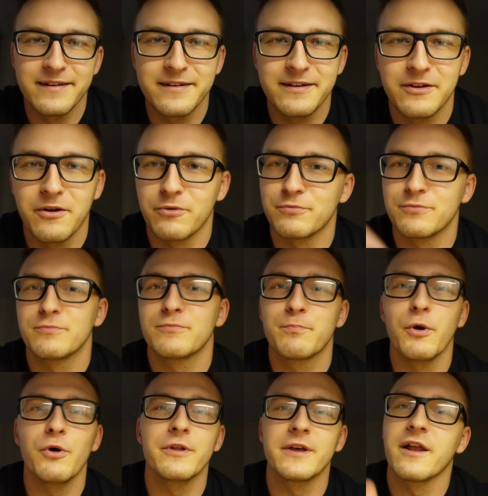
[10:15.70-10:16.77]
you know,
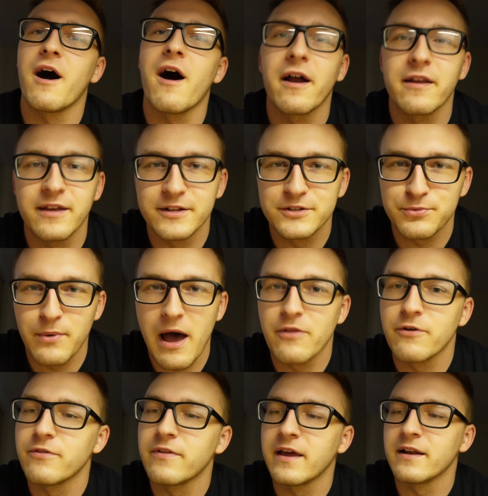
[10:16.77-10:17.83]
building an audience
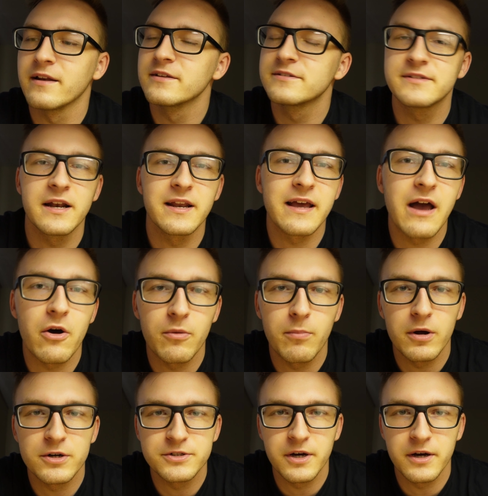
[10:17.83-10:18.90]
rather than sending out a
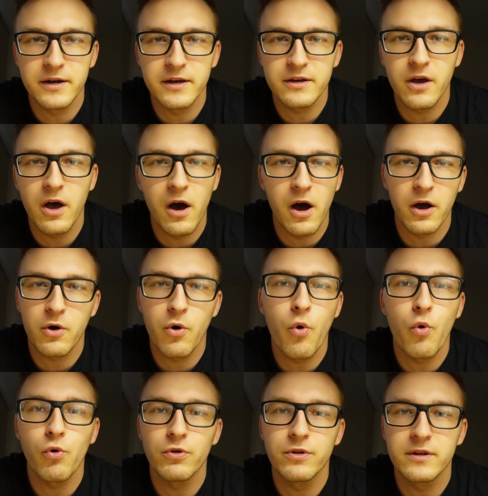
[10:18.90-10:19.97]
bunch of
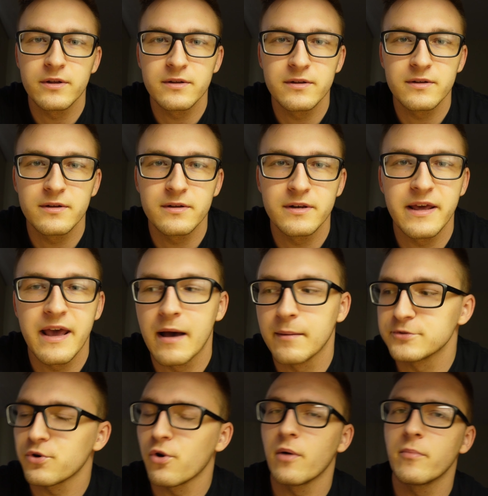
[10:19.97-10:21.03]
cold
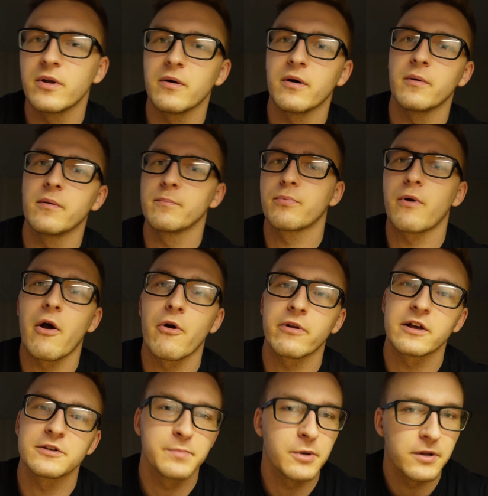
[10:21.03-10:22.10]
DMs, or I'm going to
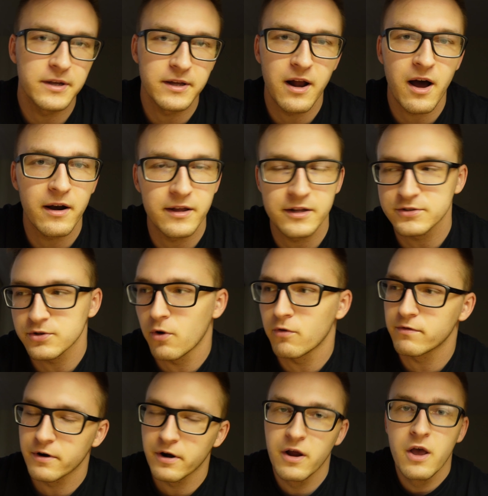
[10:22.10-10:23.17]
prioritize building an audience
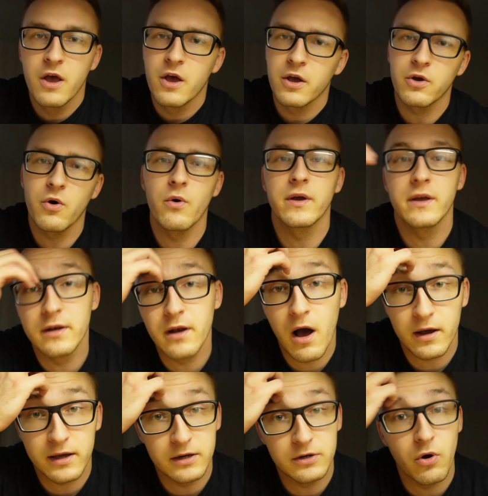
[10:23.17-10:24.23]
over going and
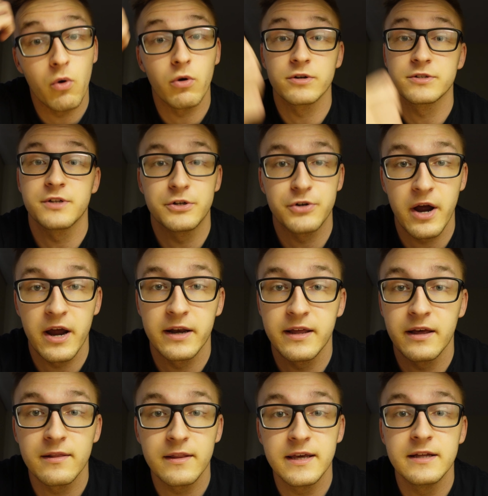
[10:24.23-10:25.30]
knocking doors to try and
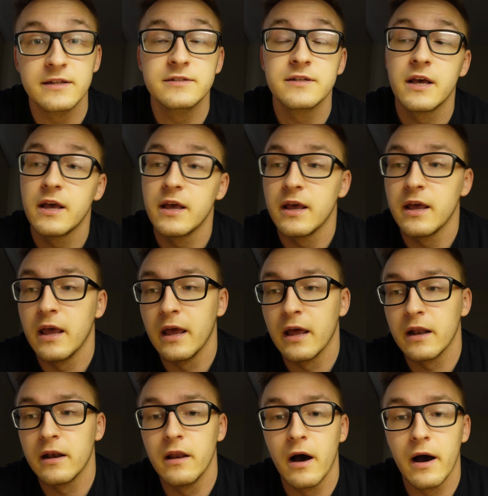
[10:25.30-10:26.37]
get leads,
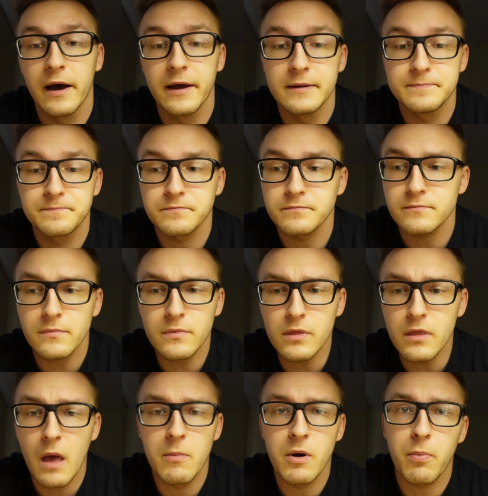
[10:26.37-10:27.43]
and I'm
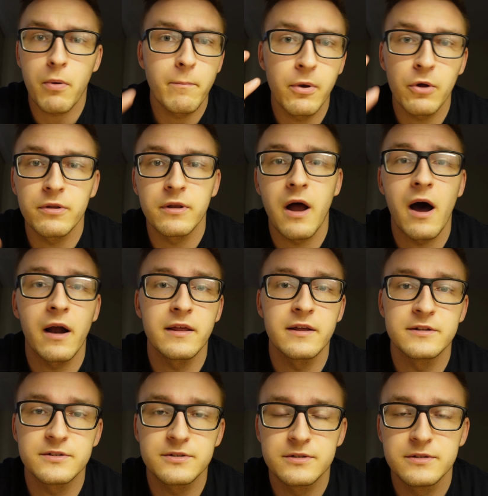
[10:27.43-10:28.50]
going to build an
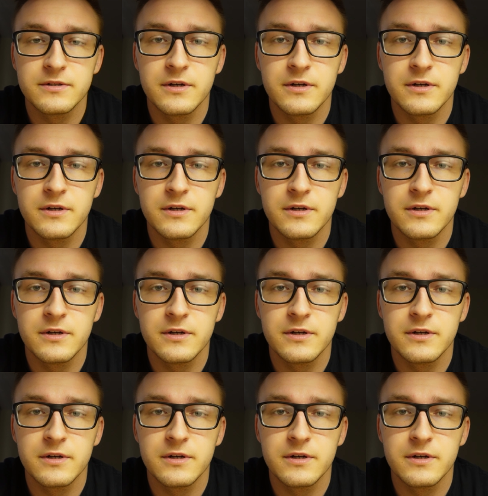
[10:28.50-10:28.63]
audience